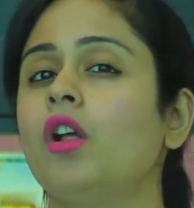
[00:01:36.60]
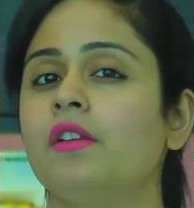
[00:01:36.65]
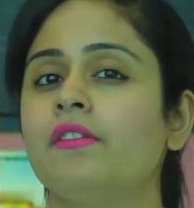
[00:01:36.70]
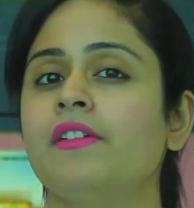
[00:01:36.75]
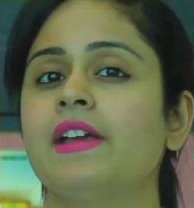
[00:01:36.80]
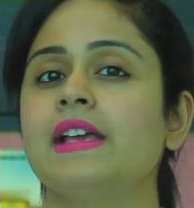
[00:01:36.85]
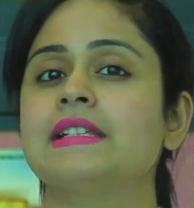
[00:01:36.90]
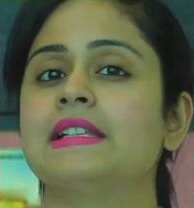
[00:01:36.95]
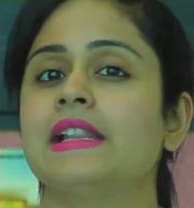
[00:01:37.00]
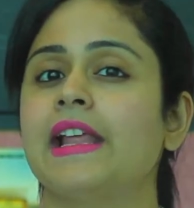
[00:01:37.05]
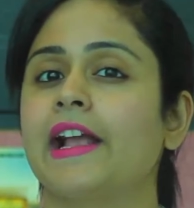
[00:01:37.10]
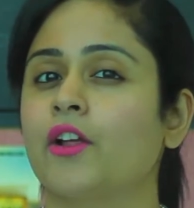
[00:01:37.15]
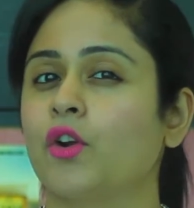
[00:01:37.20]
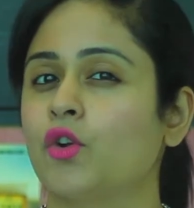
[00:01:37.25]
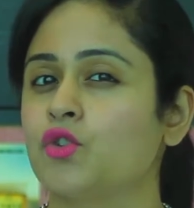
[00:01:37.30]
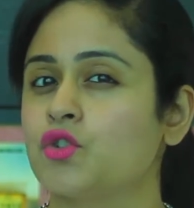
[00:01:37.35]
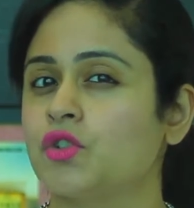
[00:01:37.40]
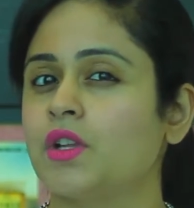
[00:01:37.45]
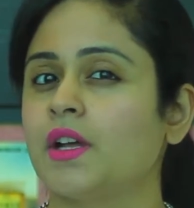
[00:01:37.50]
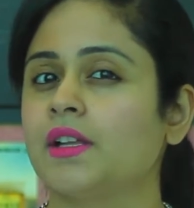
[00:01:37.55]
always, like
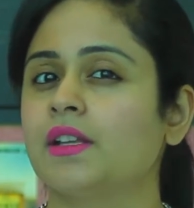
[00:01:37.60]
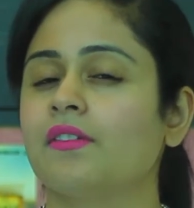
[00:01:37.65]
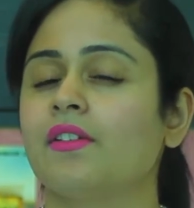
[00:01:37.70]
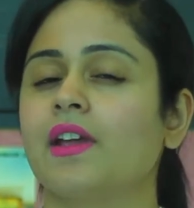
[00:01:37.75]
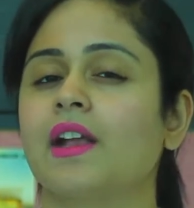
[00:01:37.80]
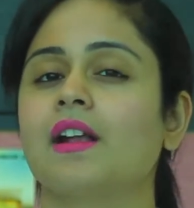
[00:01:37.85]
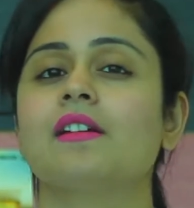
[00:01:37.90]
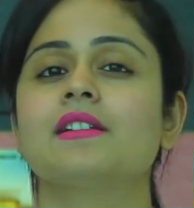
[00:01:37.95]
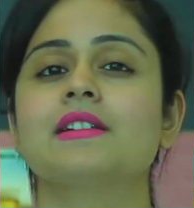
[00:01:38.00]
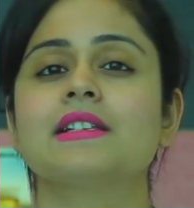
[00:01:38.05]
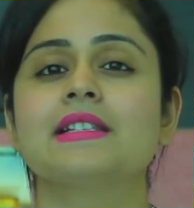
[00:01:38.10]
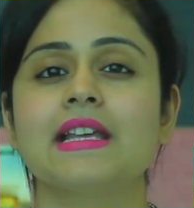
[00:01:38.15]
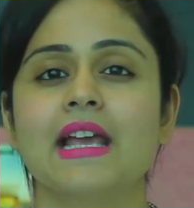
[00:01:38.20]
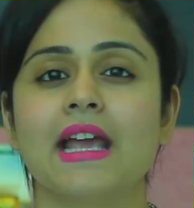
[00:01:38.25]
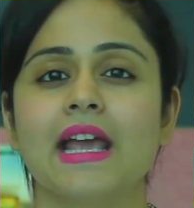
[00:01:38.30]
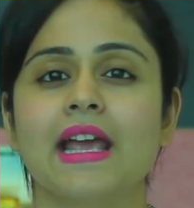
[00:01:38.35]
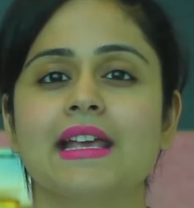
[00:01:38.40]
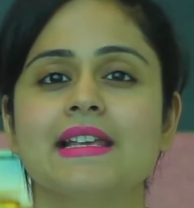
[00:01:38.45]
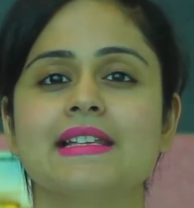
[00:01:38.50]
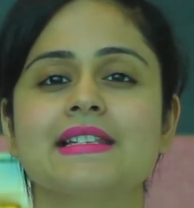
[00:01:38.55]
Rujuta Devekar
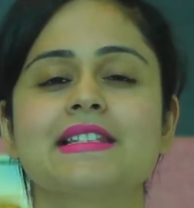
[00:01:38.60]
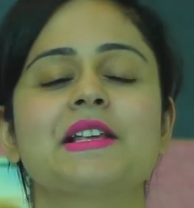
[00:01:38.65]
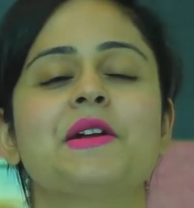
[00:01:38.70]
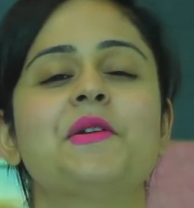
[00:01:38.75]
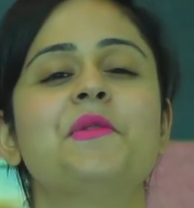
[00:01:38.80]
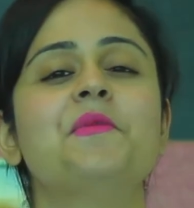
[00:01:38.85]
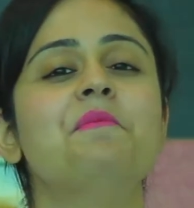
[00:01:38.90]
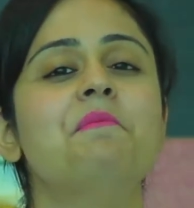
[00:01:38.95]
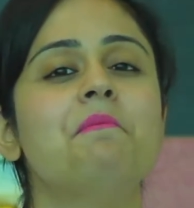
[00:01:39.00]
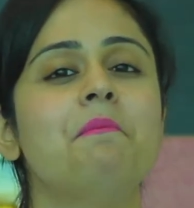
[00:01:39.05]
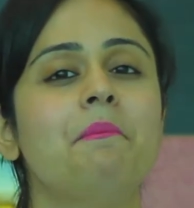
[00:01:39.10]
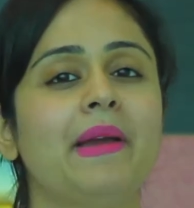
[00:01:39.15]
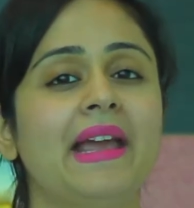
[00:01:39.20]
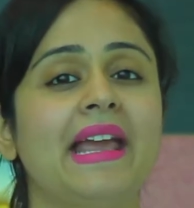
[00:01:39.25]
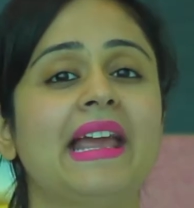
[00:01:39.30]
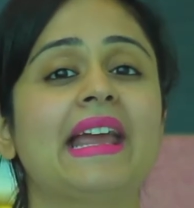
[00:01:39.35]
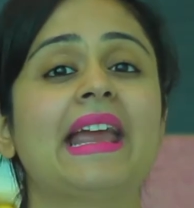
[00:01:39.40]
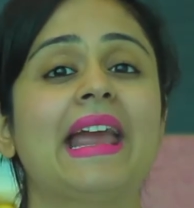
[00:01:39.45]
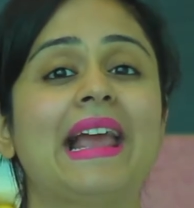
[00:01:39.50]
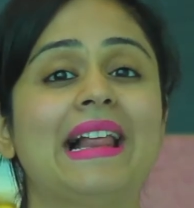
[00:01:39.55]
says,
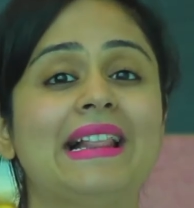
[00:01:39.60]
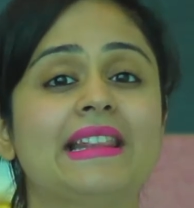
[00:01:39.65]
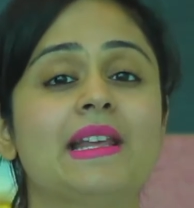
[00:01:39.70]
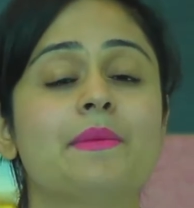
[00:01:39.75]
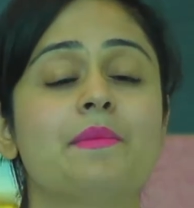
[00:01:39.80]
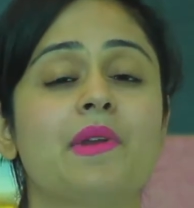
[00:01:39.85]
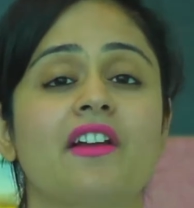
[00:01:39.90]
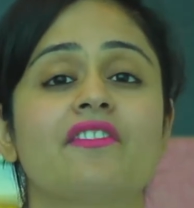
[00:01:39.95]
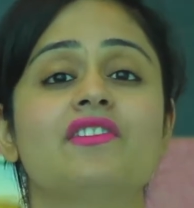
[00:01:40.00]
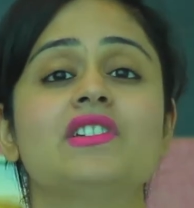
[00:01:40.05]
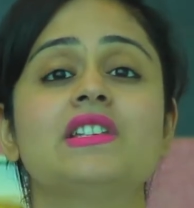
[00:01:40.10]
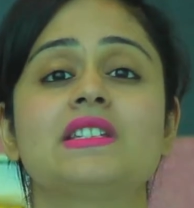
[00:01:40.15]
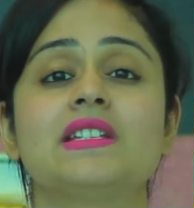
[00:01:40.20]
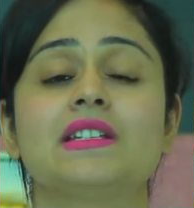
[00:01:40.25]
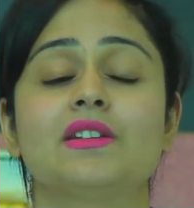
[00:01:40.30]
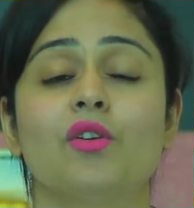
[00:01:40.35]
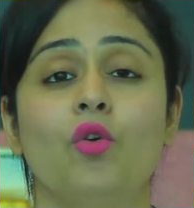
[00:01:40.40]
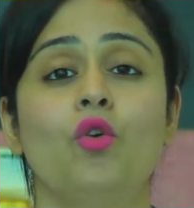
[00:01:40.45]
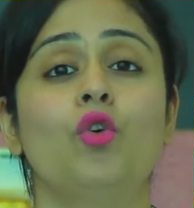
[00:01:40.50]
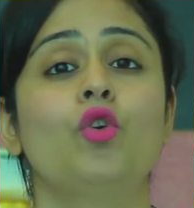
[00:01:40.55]
make healthy
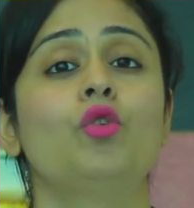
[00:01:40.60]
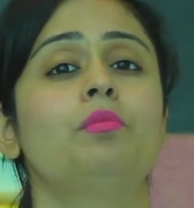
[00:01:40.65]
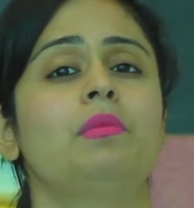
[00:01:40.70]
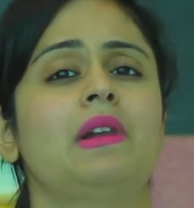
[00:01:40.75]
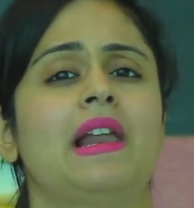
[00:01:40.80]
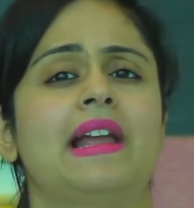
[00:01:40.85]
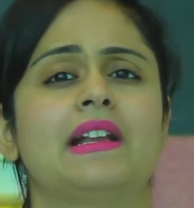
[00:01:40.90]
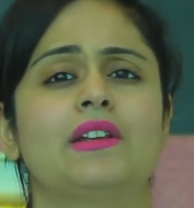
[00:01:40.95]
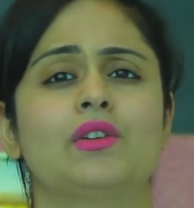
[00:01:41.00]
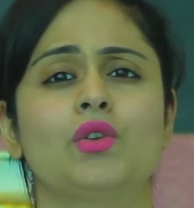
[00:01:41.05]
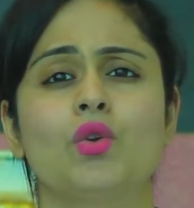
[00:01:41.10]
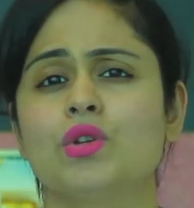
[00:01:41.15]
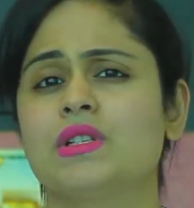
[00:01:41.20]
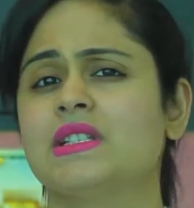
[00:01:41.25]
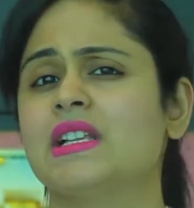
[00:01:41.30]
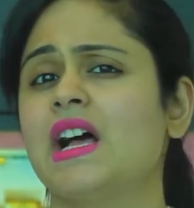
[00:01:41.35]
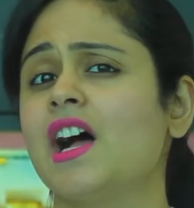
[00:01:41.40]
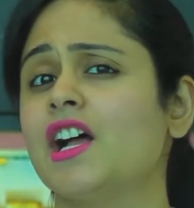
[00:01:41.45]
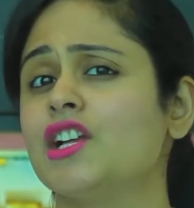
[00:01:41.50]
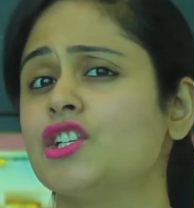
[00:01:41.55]
breakfast at home like
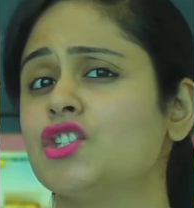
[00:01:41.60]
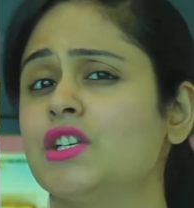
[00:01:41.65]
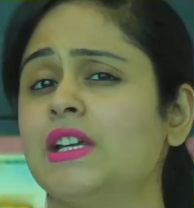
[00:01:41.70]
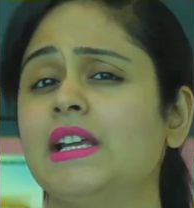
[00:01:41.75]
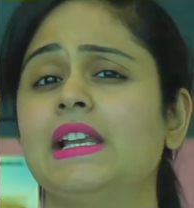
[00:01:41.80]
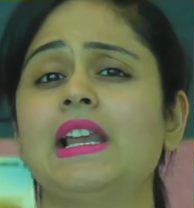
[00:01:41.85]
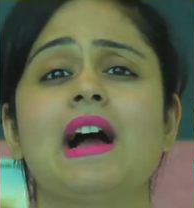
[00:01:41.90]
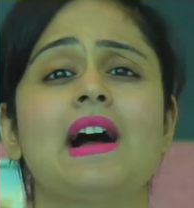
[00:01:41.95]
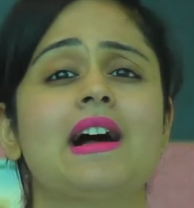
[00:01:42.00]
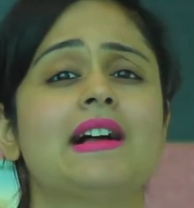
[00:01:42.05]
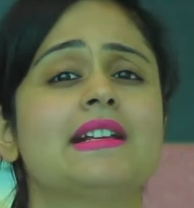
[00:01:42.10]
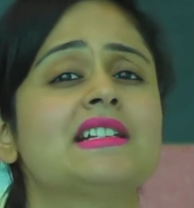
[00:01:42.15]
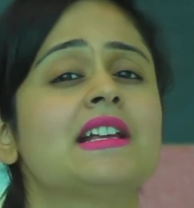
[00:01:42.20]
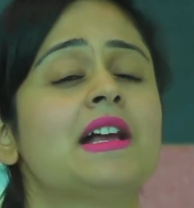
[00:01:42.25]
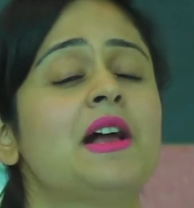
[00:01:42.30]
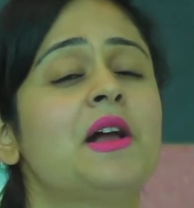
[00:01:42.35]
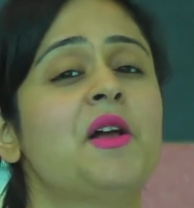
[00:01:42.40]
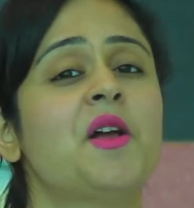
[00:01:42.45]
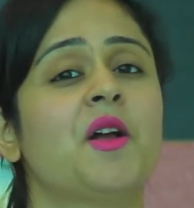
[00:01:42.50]
dosas, chilas,